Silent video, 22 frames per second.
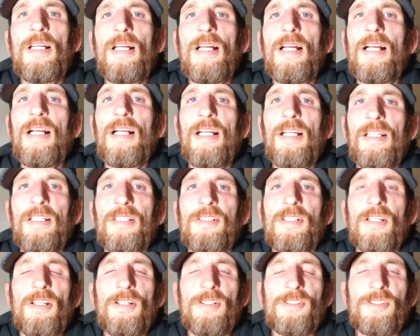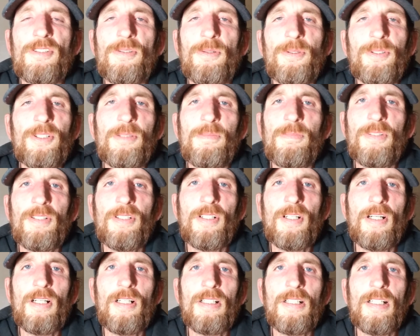And it's a long story, but
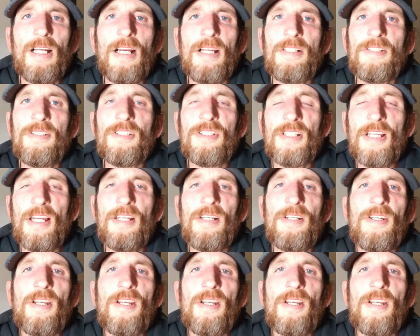I decided